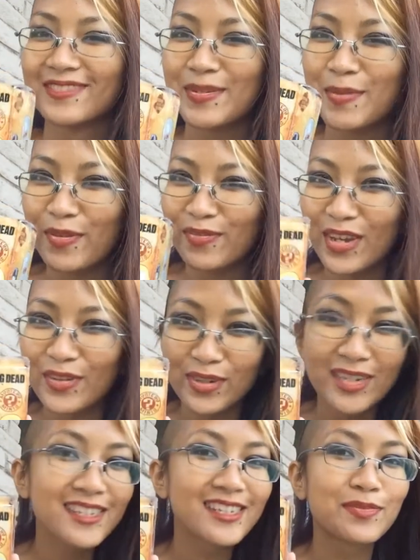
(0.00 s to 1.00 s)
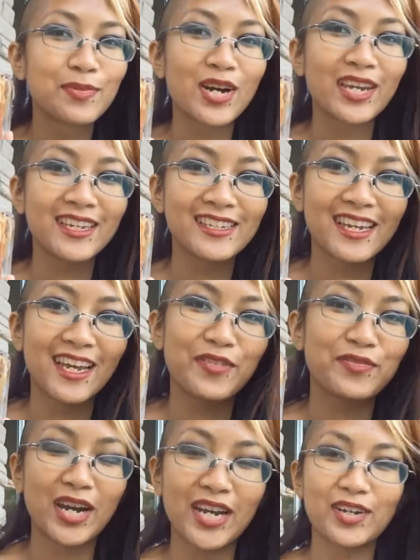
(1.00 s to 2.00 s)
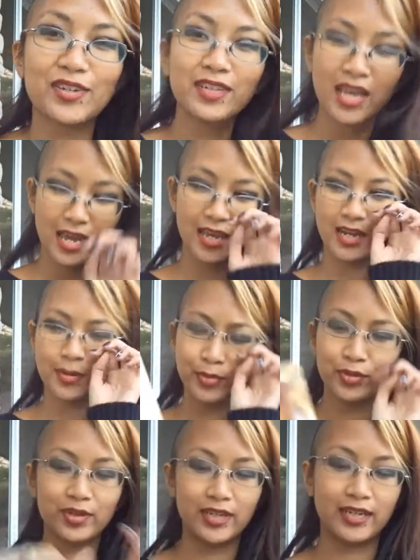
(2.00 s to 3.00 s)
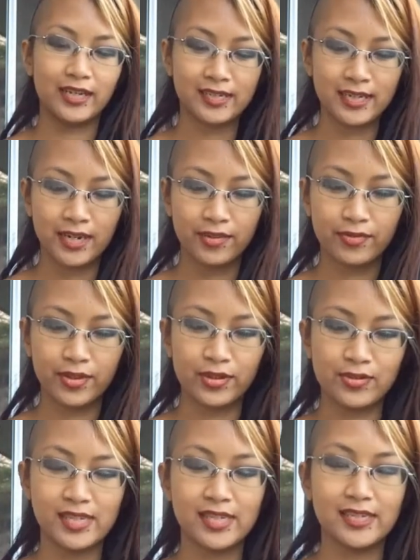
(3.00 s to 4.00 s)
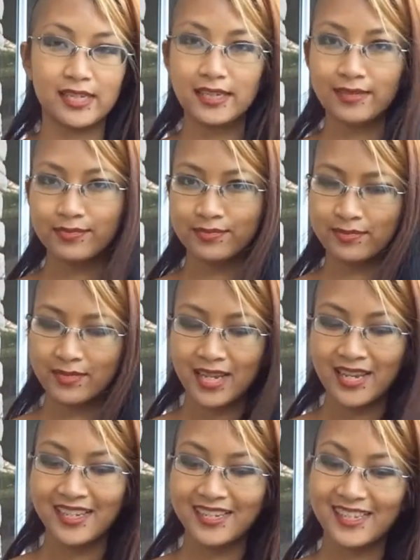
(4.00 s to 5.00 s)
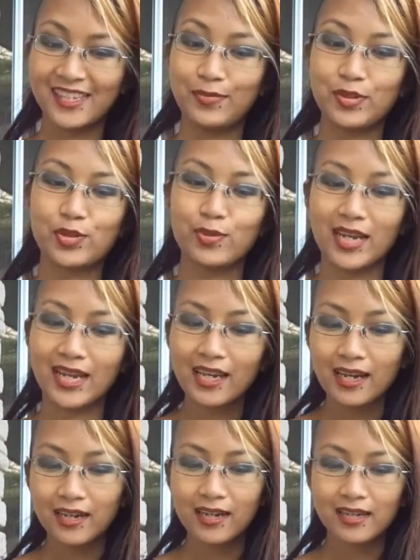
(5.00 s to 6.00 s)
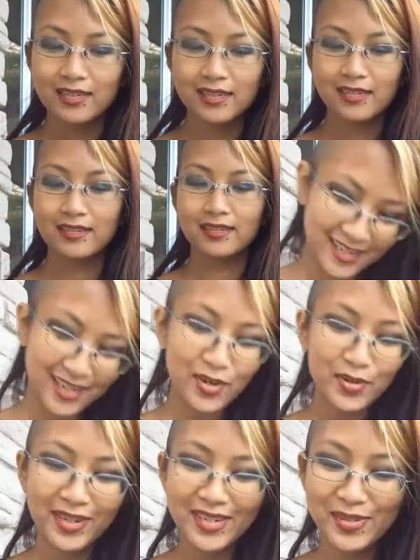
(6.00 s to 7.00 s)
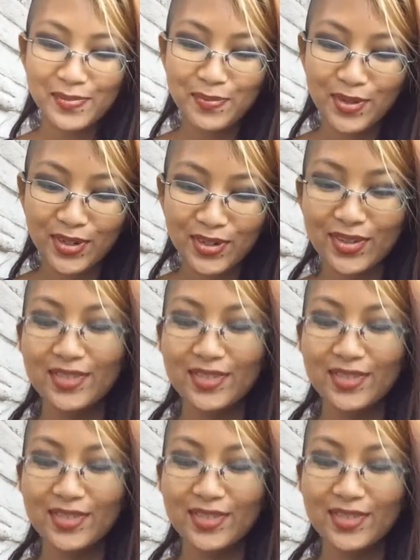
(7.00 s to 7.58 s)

My favorites, Walking Dead vinyl, and I'm really excited for the new season. Let's see which one I got. Oh, it is Merle.